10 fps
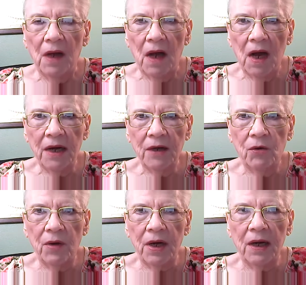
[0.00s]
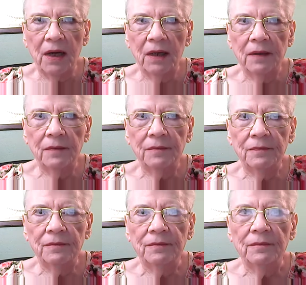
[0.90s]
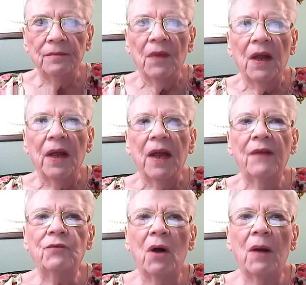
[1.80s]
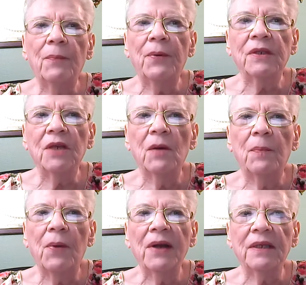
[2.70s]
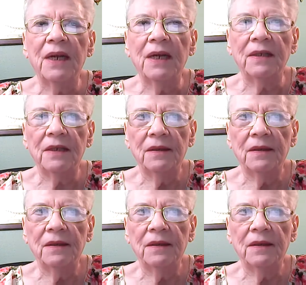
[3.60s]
I agree. If Trump was still president,